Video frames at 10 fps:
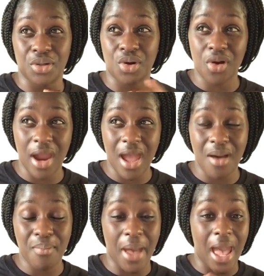to
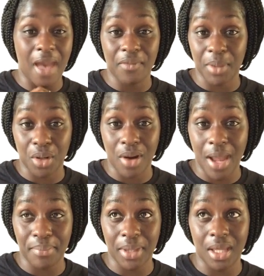cramp. I haven't been
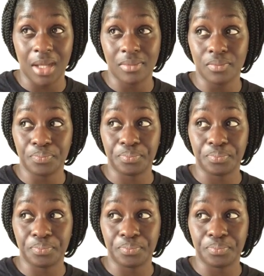cramping.